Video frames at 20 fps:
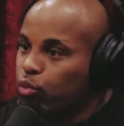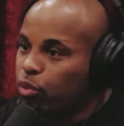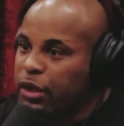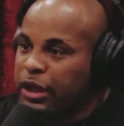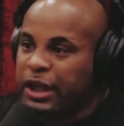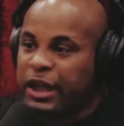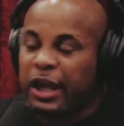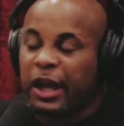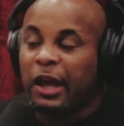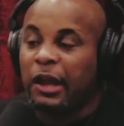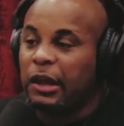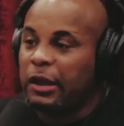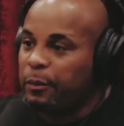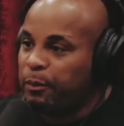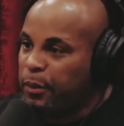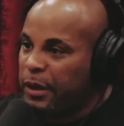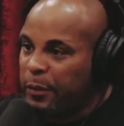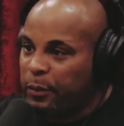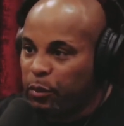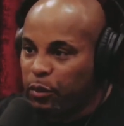killing
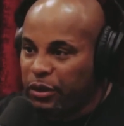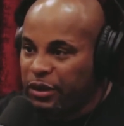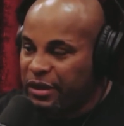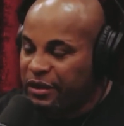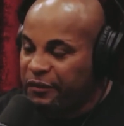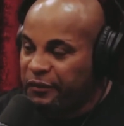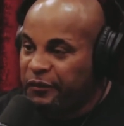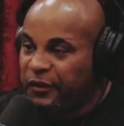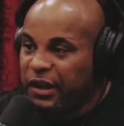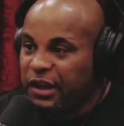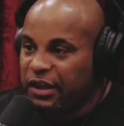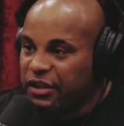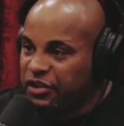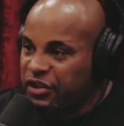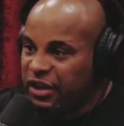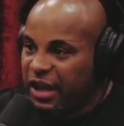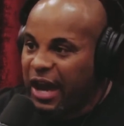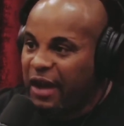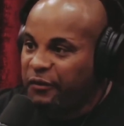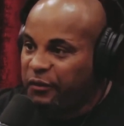people in this village
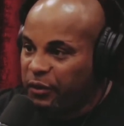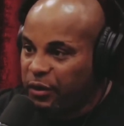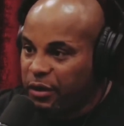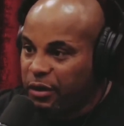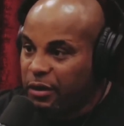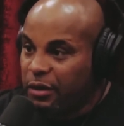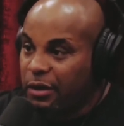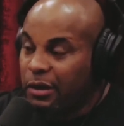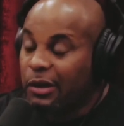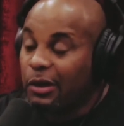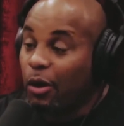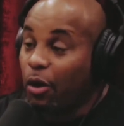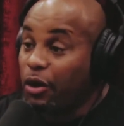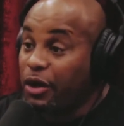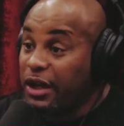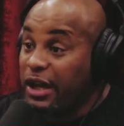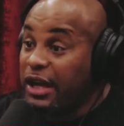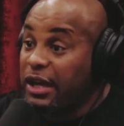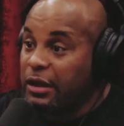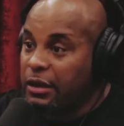in Africa or
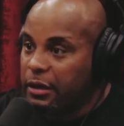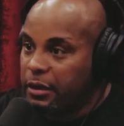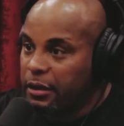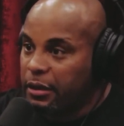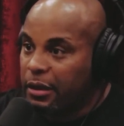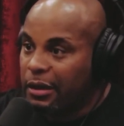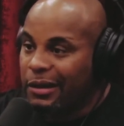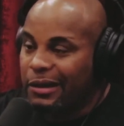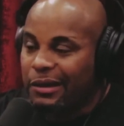in England.